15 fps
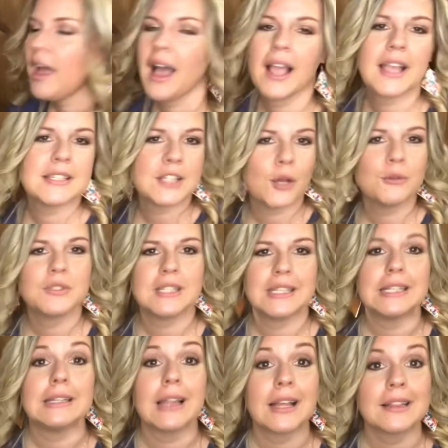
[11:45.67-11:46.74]
I guess,
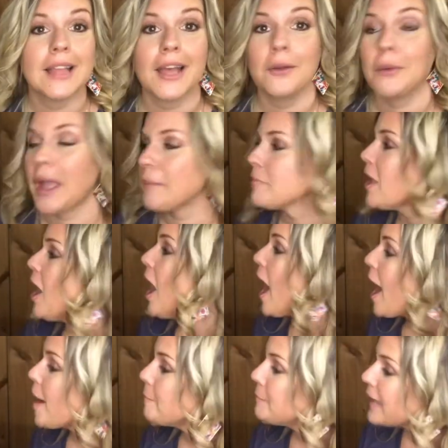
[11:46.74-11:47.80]
OCD like that, okay?
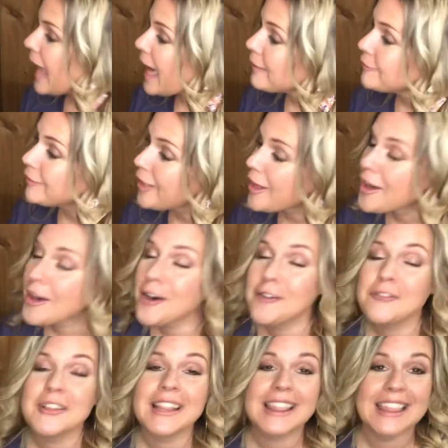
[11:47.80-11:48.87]
Um, but I
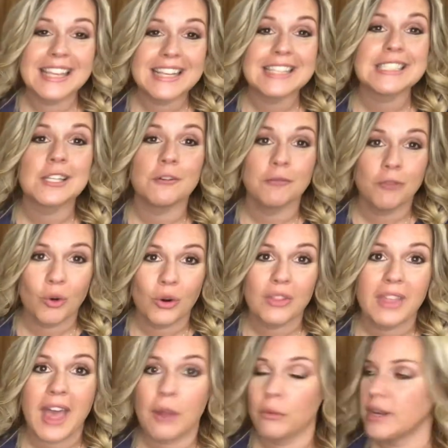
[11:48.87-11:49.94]
love this for
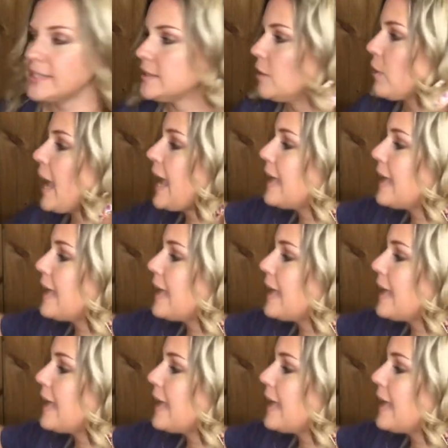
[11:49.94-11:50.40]
that reason, okay?